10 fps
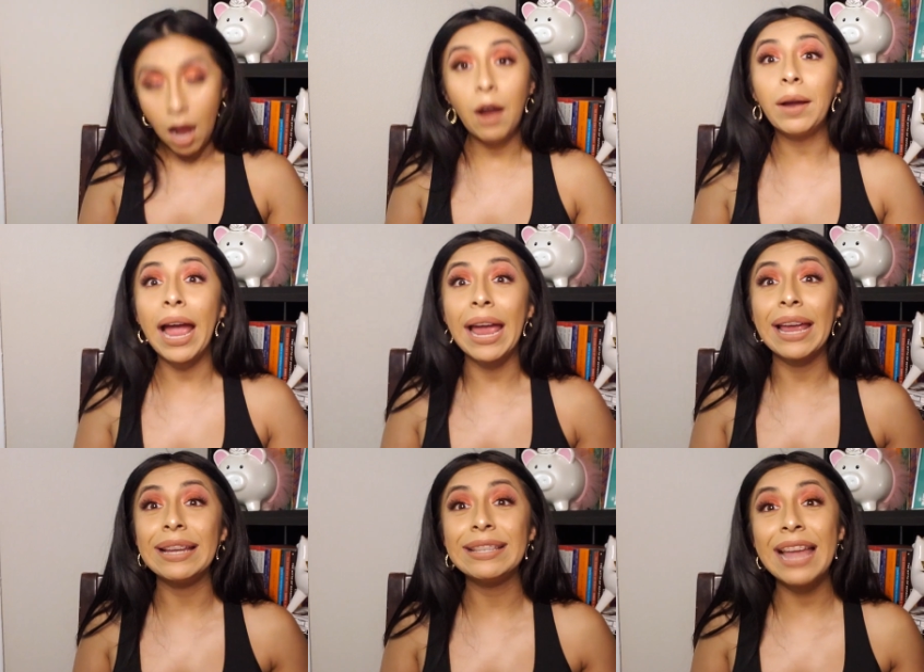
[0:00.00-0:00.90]
All right,
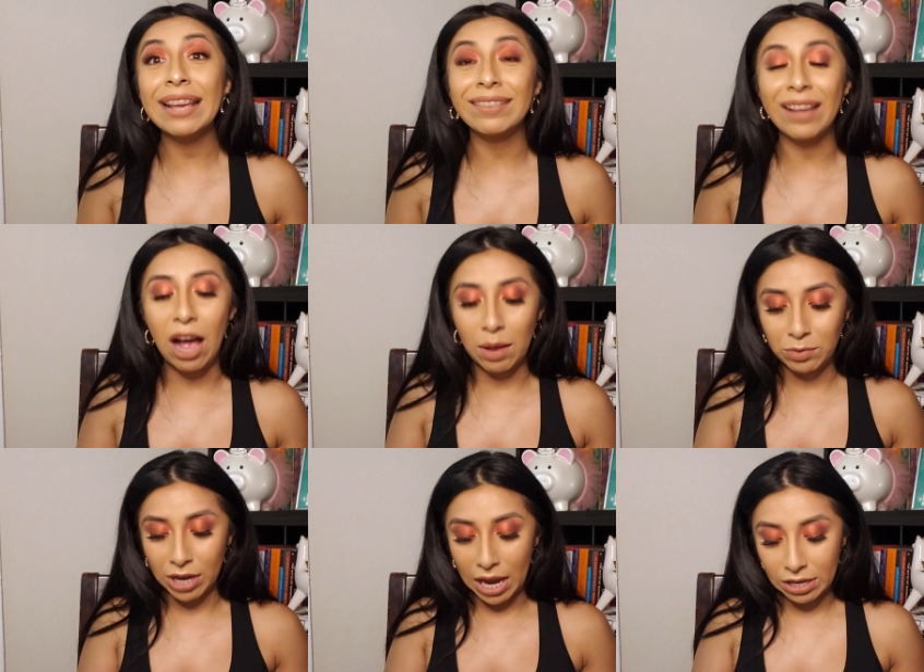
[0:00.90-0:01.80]
next
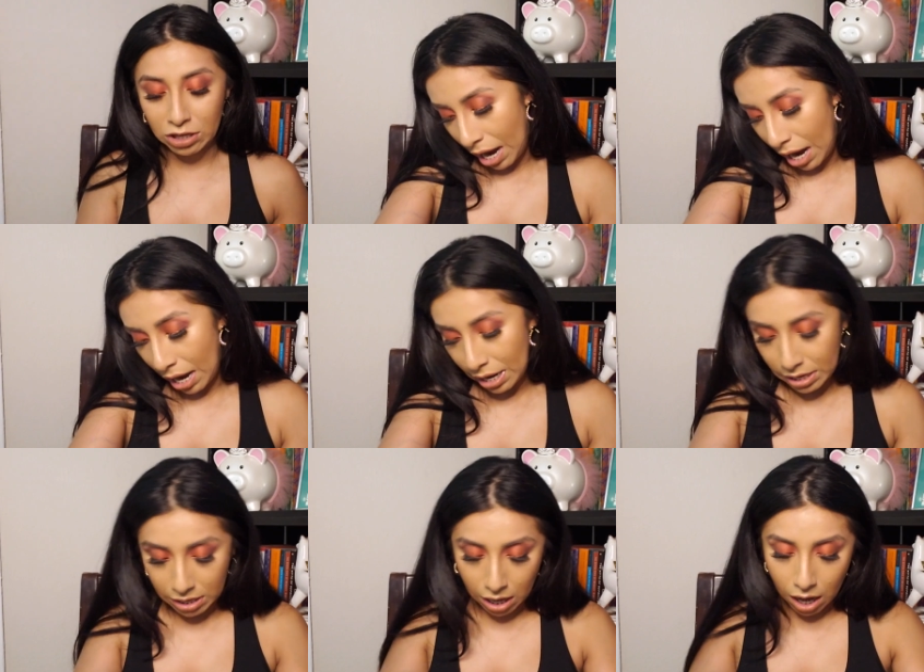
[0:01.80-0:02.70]
object.
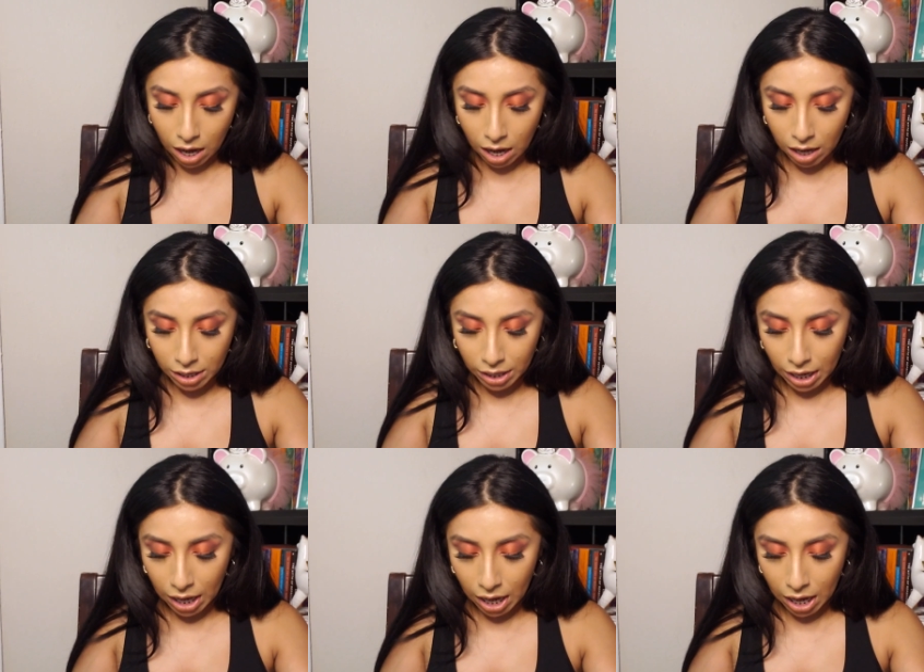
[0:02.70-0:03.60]
I got
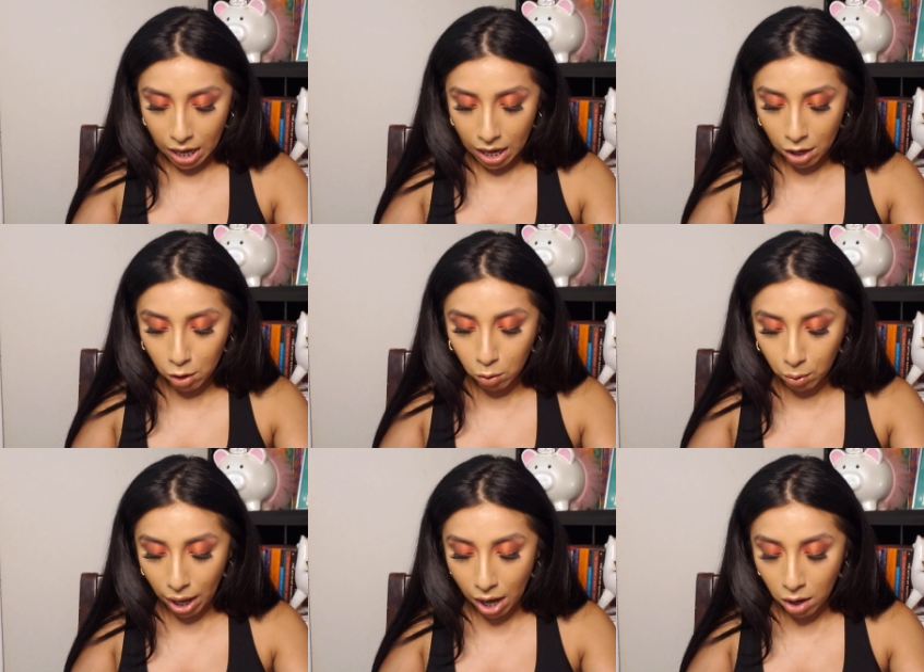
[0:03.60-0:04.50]
a
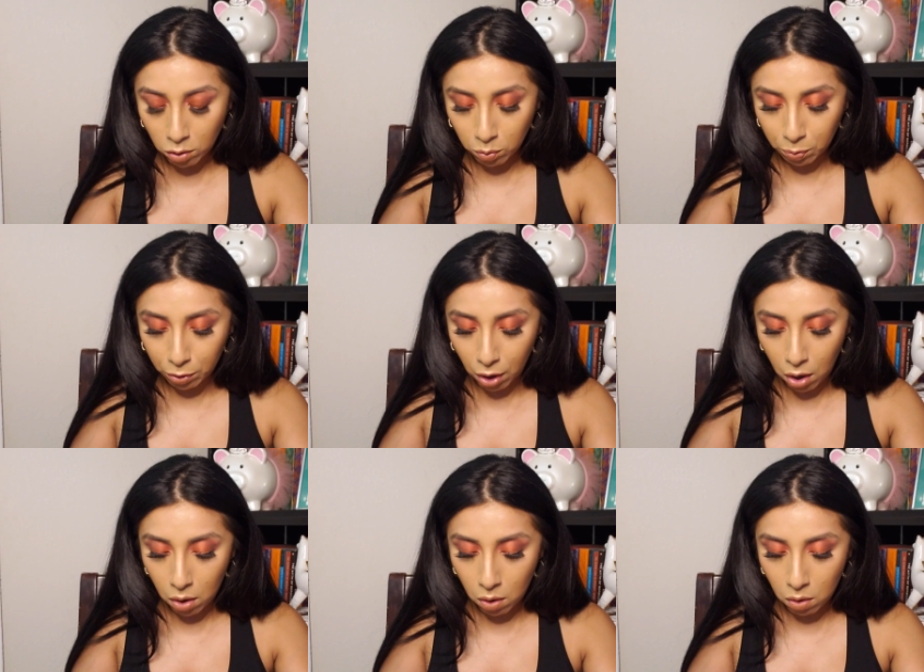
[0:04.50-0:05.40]
Crown
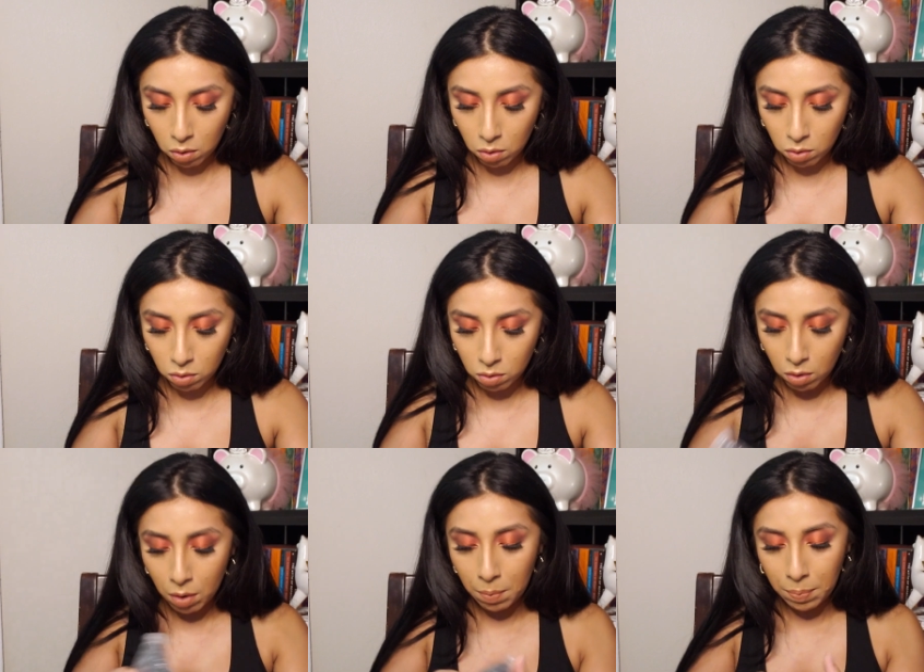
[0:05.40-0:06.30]
Pro
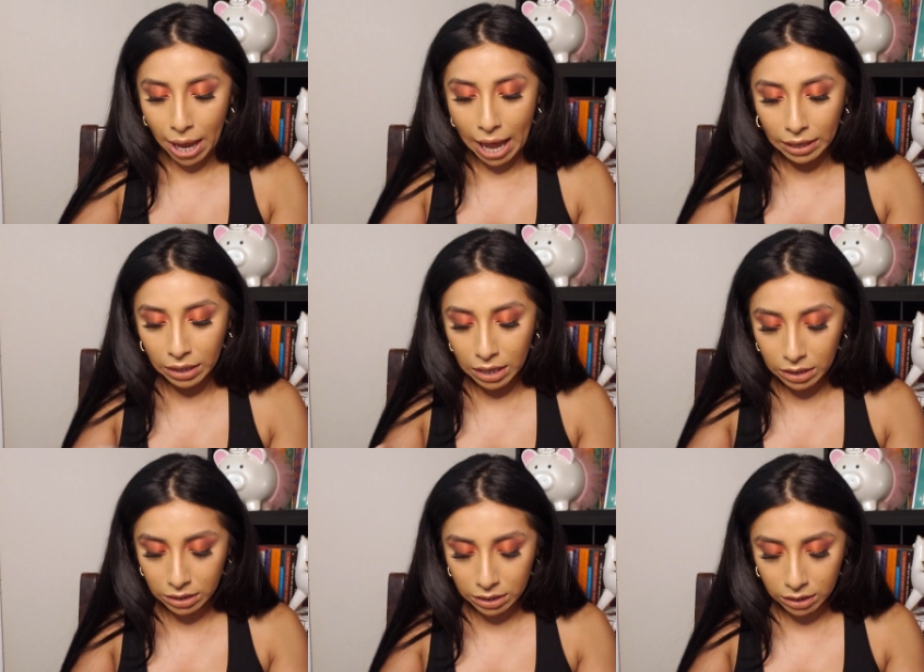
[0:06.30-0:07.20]

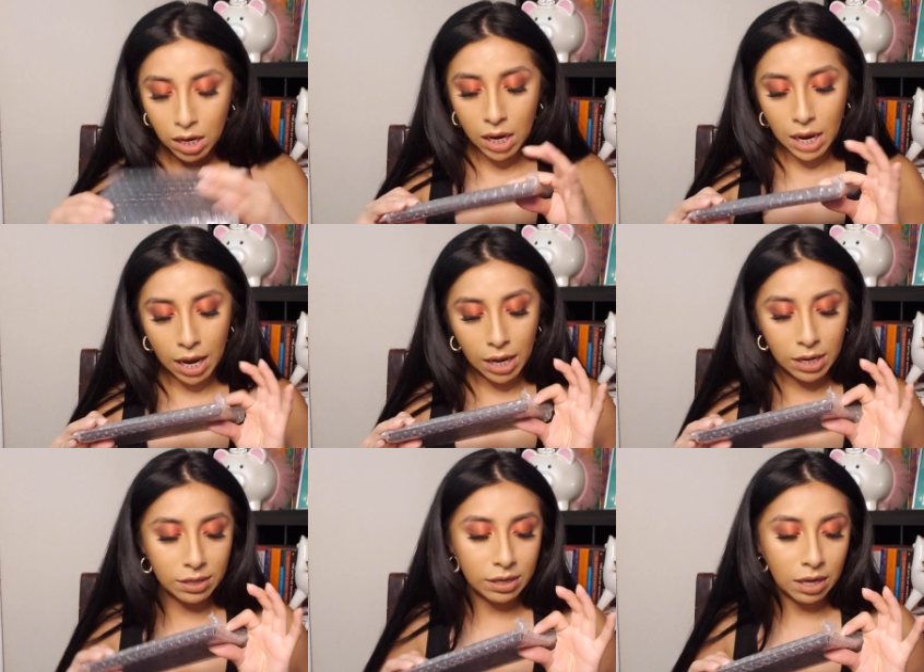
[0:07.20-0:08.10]
palette,
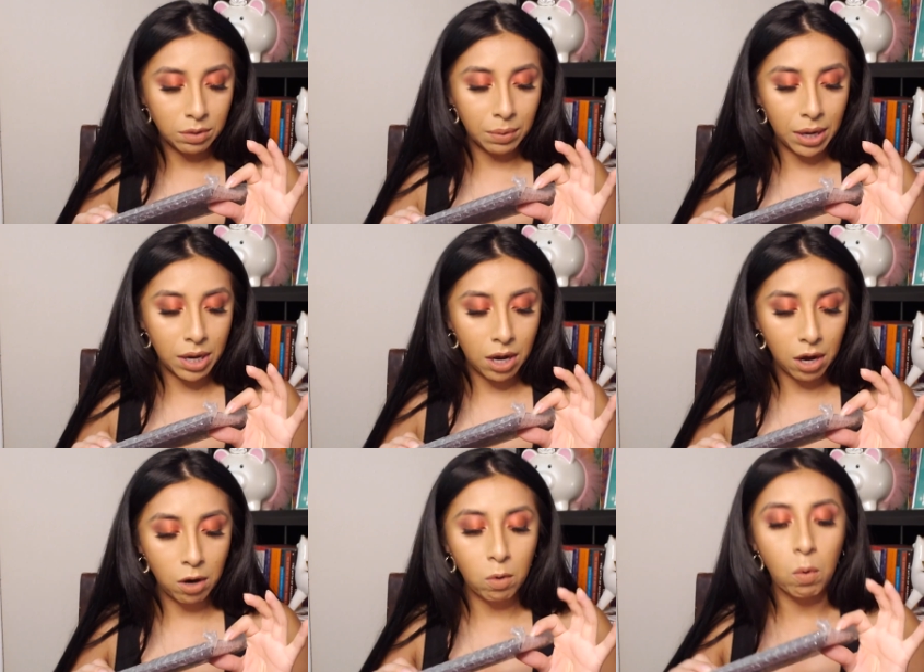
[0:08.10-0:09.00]
and it says right
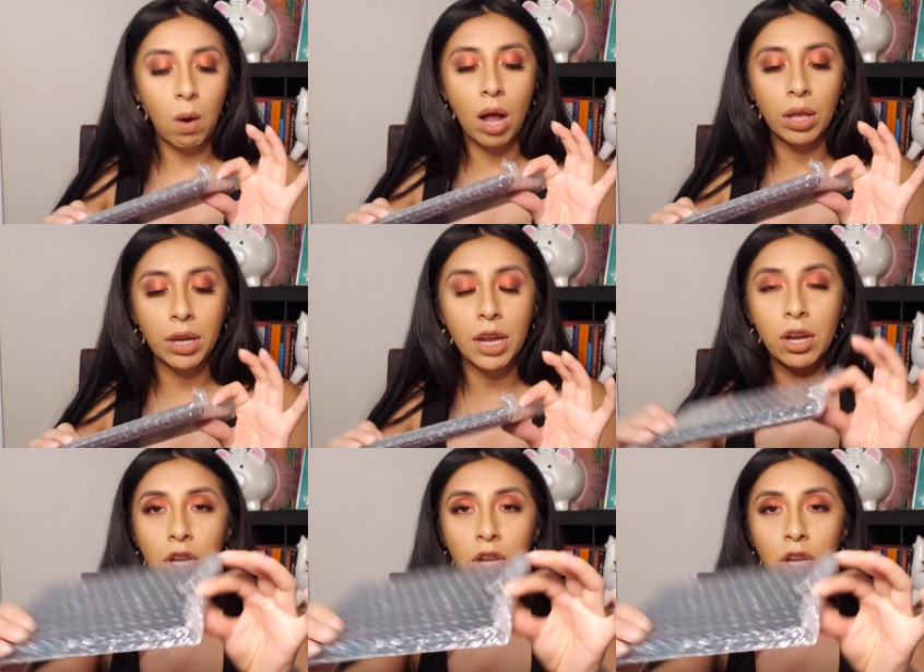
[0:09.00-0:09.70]
here, quality